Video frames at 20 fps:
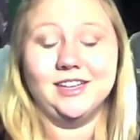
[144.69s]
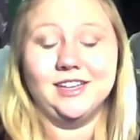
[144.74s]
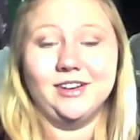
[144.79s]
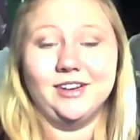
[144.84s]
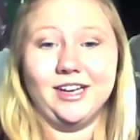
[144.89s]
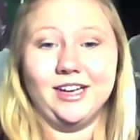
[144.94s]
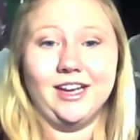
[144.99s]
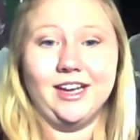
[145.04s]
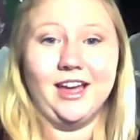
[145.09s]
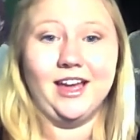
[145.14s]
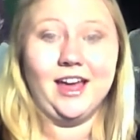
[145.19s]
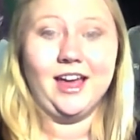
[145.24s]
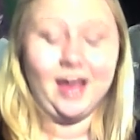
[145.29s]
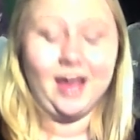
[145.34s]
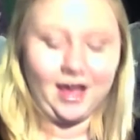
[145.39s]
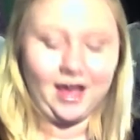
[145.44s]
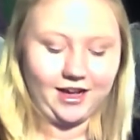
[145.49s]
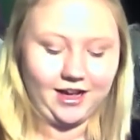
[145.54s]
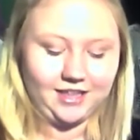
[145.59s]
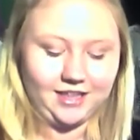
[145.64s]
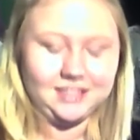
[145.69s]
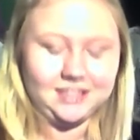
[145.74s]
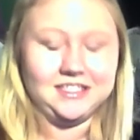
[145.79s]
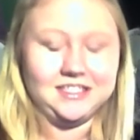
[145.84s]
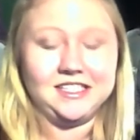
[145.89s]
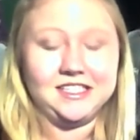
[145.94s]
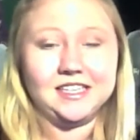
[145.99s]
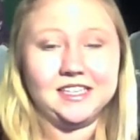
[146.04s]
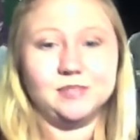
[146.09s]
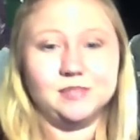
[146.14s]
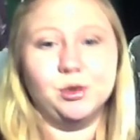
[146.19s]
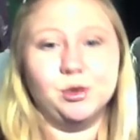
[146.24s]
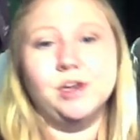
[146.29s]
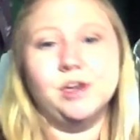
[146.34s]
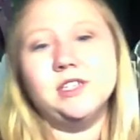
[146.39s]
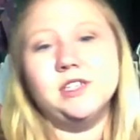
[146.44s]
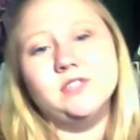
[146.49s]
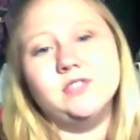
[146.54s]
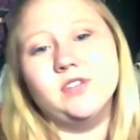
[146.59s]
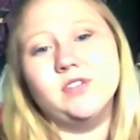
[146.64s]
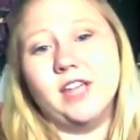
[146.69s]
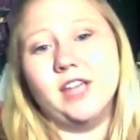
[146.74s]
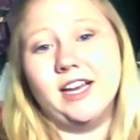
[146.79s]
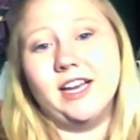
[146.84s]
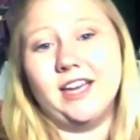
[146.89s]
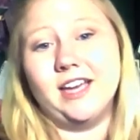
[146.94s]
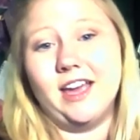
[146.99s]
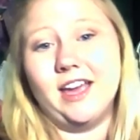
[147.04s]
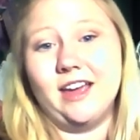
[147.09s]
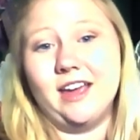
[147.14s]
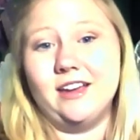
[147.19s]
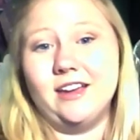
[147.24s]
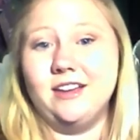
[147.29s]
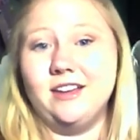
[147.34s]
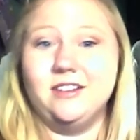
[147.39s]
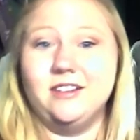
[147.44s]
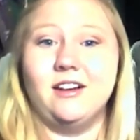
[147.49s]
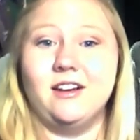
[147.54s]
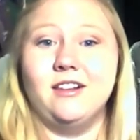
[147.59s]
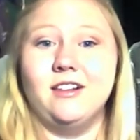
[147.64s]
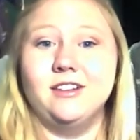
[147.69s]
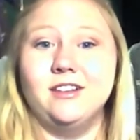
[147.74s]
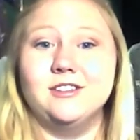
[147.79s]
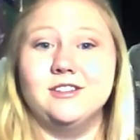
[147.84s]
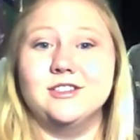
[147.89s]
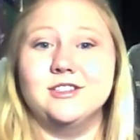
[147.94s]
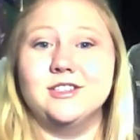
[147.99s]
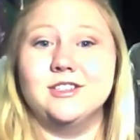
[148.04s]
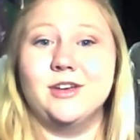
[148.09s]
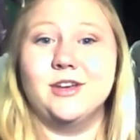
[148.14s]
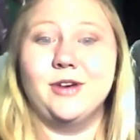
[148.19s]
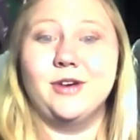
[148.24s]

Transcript: Okay, I got six books for like eight dollars.